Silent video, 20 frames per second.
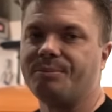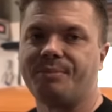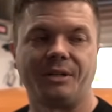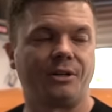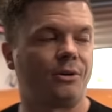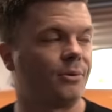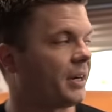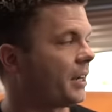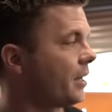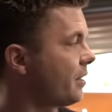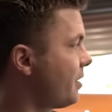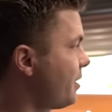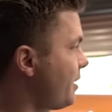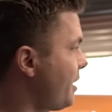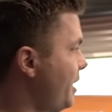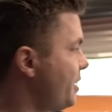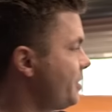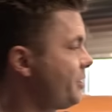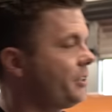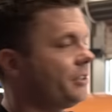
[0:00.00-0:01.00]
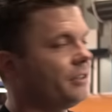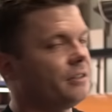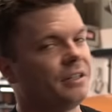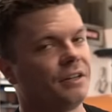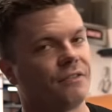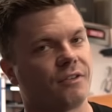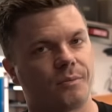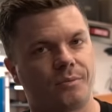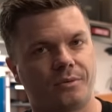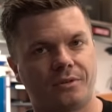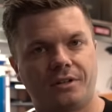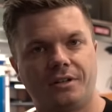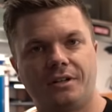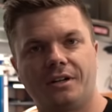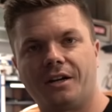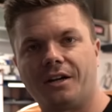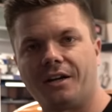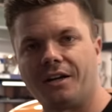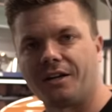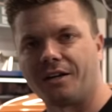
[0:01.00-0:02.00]
be quicker than the HQ if I put
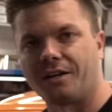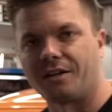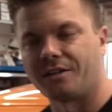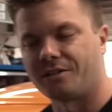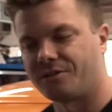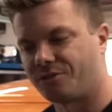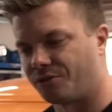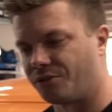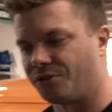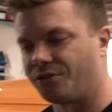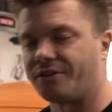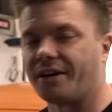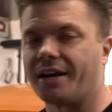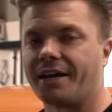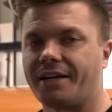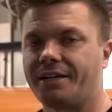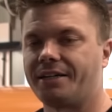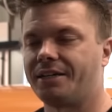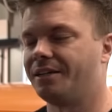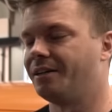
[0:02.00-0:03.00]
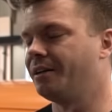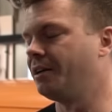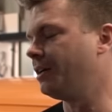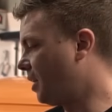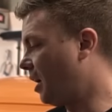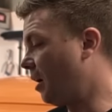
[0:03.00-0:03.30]
a true track in it.